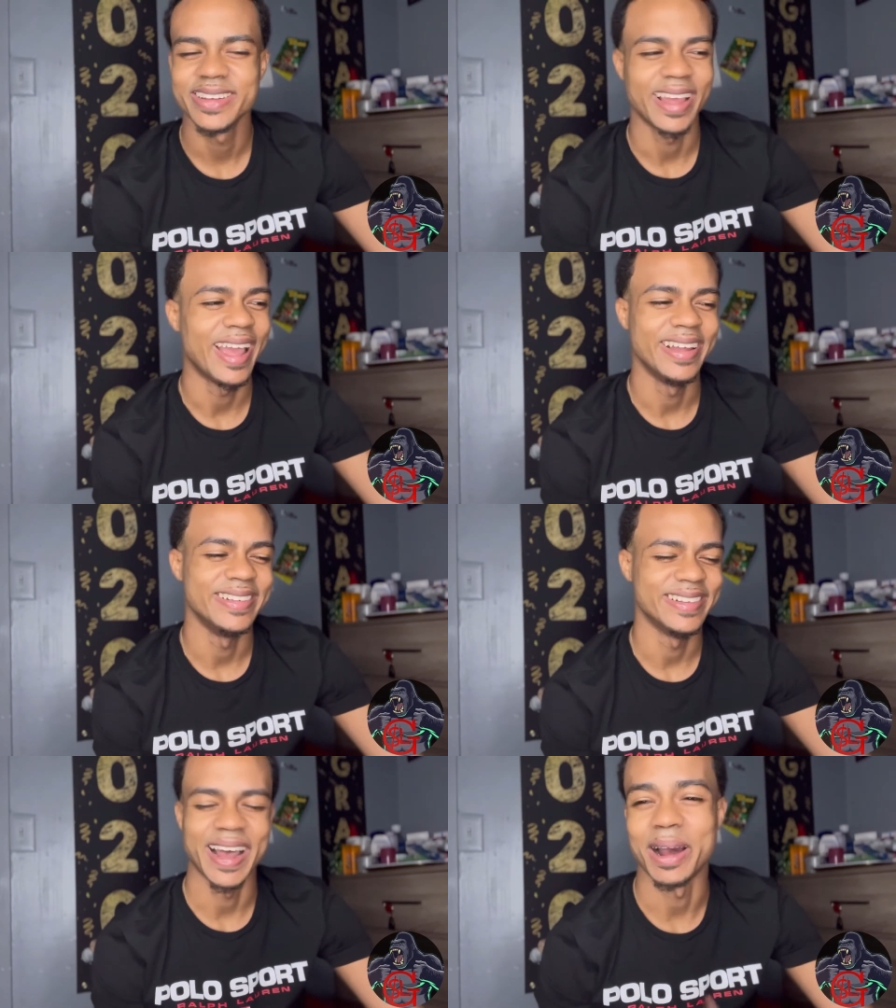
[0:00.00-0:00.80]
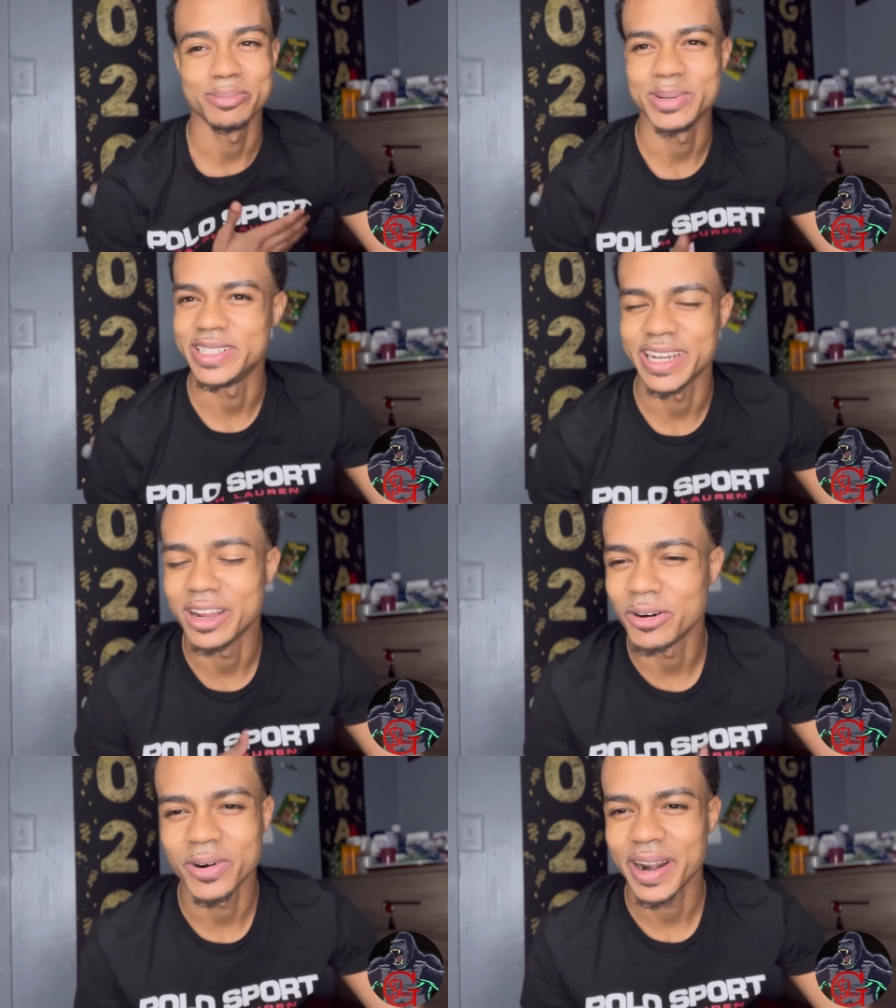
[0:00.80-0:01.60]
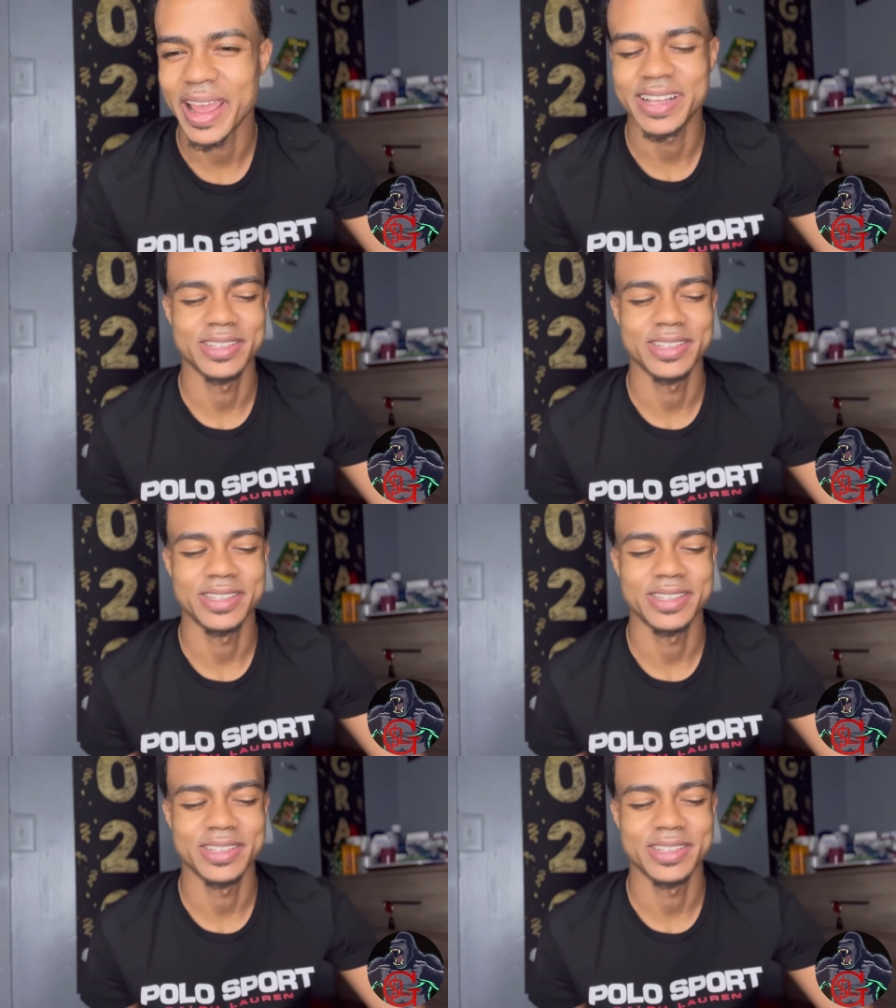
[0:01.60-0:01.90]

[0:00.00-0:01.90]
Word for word: and I appreciate all that,